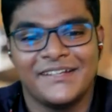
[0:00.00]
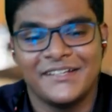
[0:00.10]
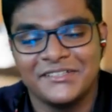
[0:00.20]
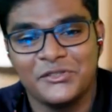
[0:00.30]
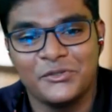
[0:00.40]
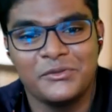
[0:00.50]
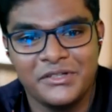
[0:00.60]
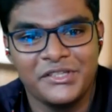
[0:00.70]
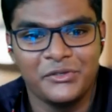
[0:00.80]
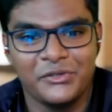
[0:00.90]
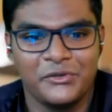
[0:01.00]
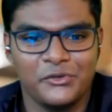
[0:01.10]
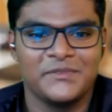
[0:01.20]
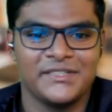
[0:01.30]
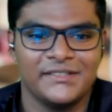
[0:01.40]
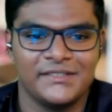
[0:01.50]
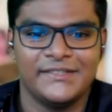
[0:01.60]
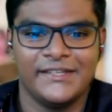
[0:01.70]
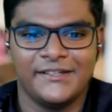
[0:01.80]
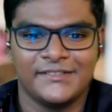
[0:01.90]
There is no, you know, group, since
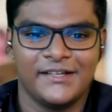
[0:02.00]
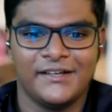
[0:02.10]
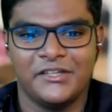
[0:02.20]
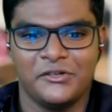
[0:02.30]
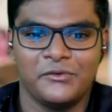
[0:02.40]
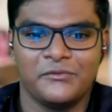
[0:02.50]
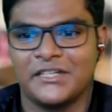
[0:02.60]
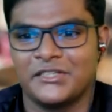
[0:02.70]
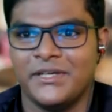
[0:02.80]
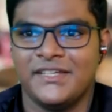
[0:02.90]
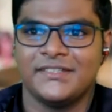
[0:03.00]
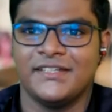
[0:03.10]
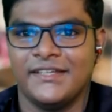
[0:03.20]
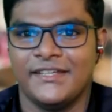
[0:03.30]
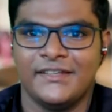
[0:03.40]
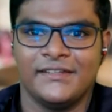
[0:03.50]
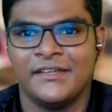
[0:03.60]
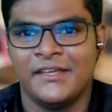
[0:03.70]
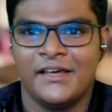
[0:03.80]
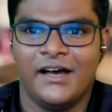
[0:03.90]
there is a, you know, fluctuation in
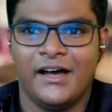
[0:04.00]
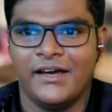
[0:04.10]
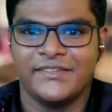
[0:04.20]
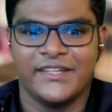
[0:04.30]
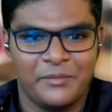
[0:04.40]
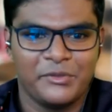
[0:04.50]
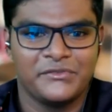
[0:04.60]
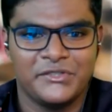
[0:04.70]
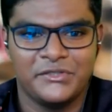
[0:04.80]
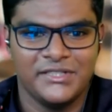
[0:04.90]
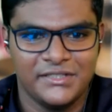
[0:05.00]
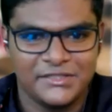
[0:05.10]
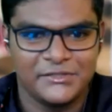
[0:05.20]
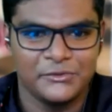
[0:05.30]
uh, the number of students.